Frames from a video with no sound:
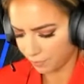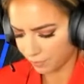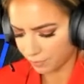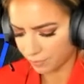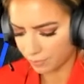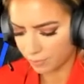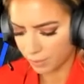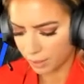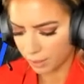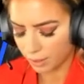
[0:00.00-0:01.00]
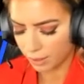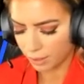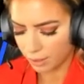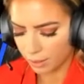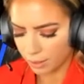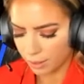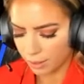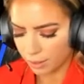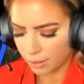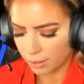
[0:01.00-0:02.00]

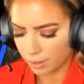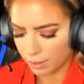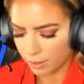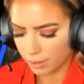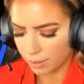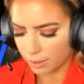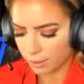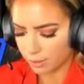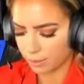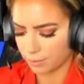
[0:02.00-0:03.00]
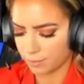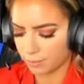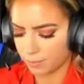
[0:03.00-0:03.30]
Nothing is said.